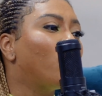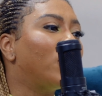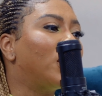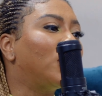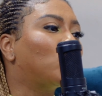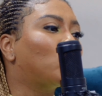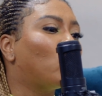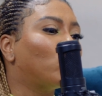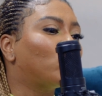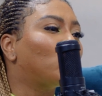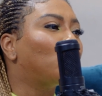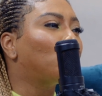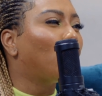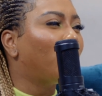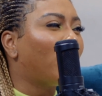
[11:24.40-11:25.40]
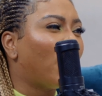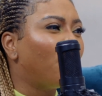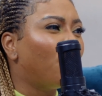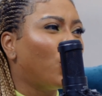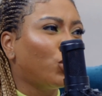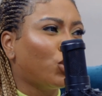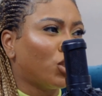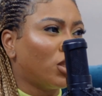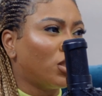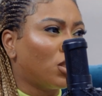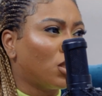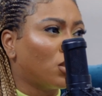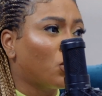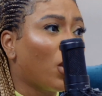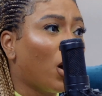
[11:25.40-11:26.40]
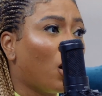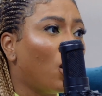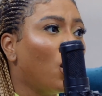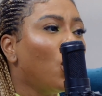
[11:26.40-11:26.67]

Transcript: really taught to show their emotions as well.